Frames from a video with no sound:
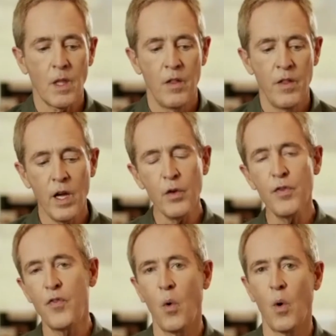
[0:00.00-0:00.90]
The other
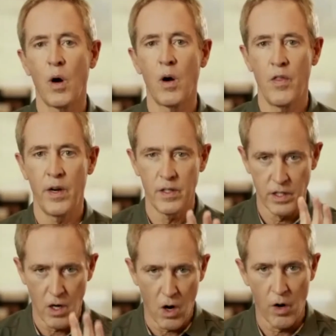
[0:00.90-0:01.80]
4, there is
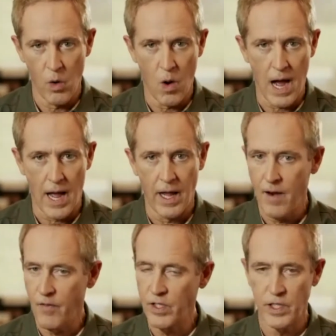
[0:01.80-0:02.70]
an ROI
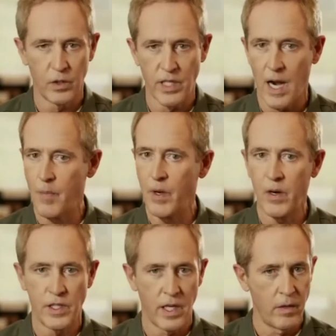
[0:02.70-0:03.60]
every single time. There
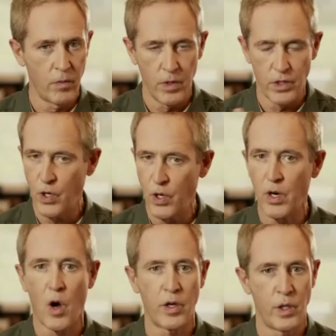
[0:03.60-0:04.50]
is a return
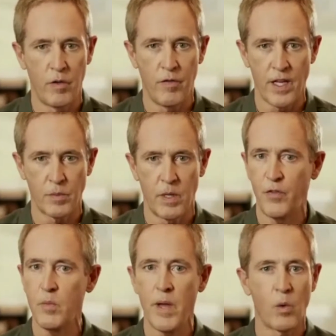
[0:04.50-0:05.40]
on your investment. If
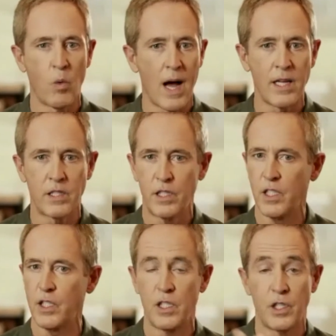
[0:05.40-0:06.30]
you make wise
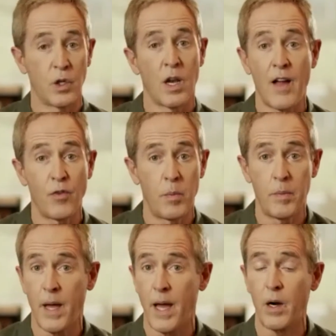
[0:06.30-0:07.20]
decisions, your life will be
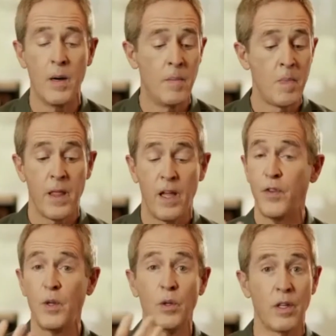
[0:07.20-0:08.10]
better. If
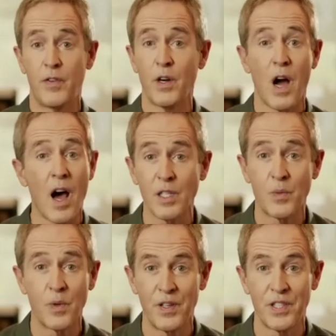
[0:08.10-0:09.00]
you're honest
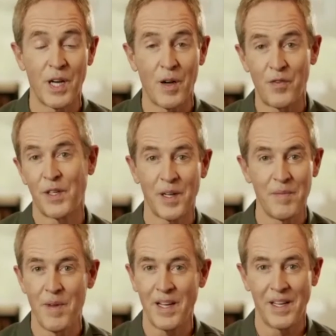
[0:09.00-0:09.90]
with yourself,
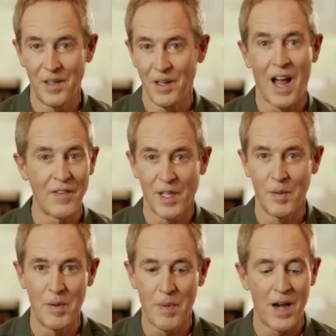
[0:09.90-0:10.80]
your life's going to
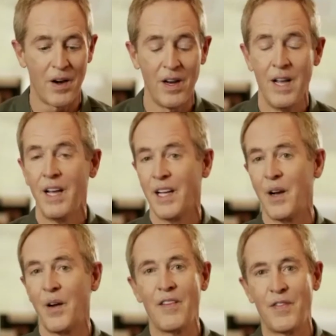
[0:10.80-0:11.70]
be better.
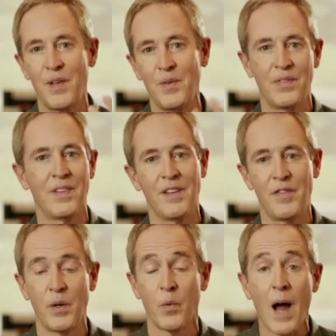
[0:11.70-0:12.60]
If
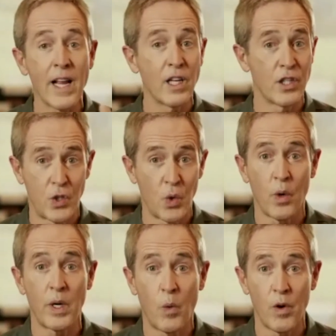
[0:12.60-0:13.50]
you're writing a
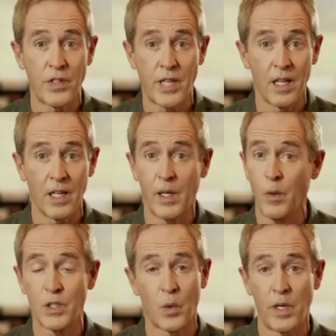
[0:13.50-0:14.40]
story worth telling, what
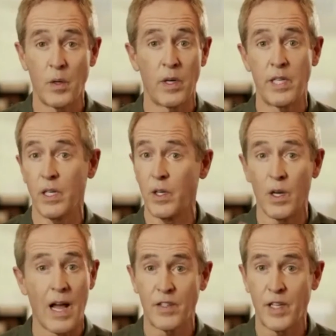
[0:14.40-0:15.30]
story do you want to tell? Your
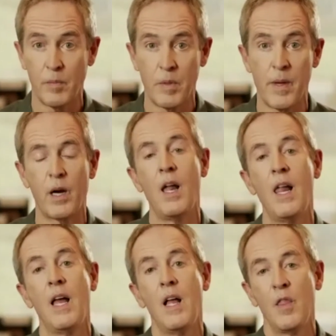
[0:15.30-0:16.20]
life's going to be better.
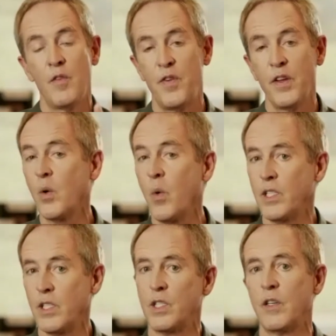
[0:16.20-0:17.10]
The 5th
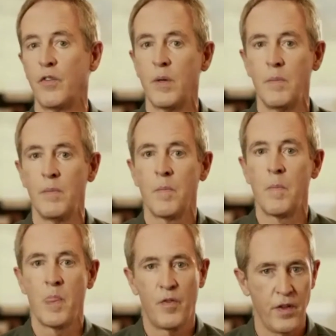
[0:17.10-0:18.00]
question is different.
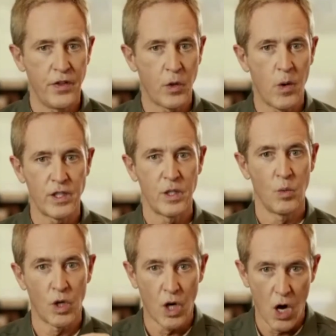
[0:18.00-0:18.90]
The 5th question
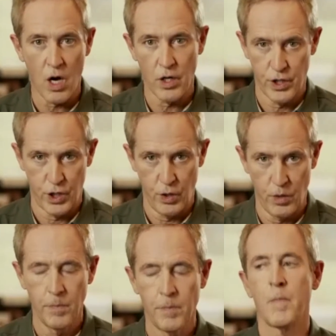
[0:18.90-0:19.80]
will cost
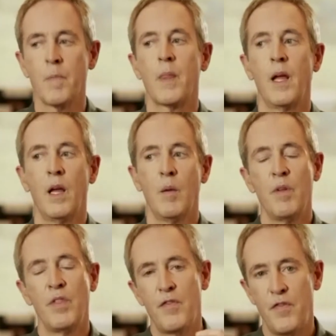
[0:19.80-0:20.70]
you,
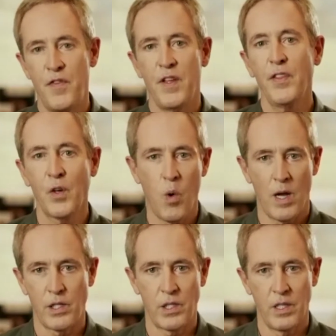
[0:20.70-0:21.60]
but the 5th
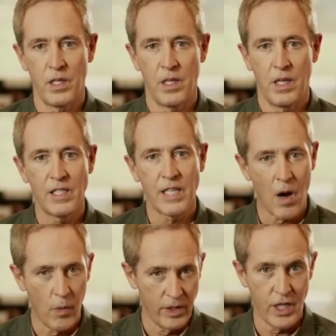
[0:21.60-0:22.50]
question is how
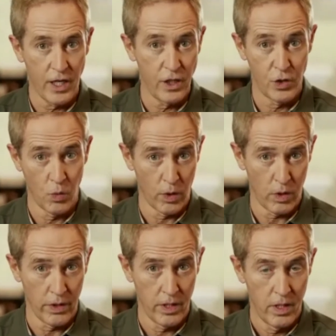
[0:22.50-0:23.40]
we change the
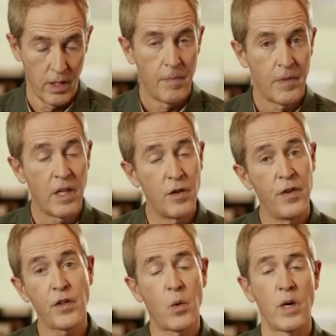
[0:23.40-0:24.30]
world. And the
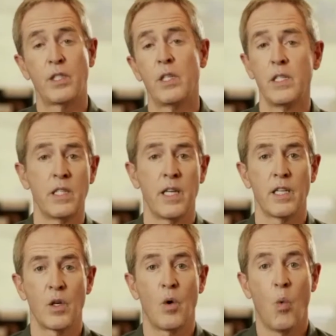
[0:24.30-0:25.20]
5th question is
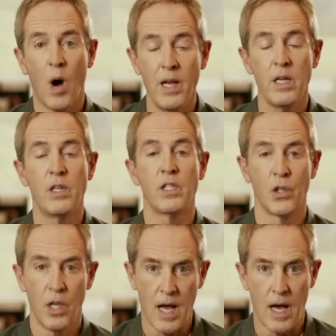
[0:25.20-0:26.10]
this: what does
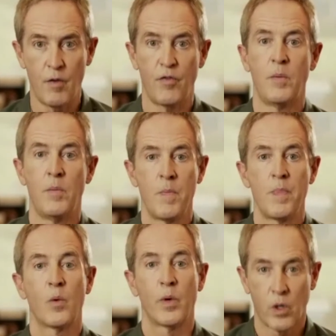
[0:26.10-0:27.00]
love
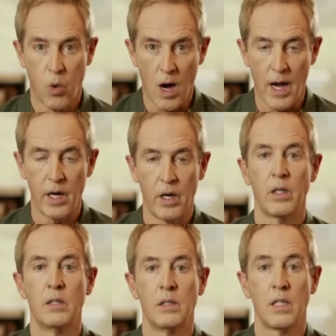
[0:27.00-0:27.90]
require
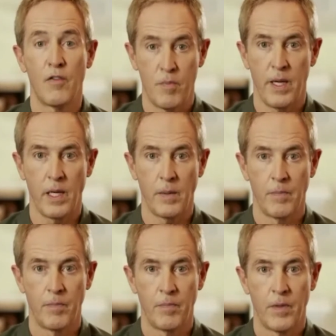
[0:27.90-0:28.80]
of me?
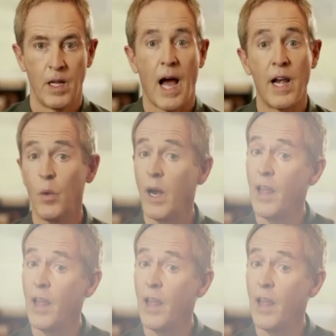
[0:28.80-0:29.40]
I know what I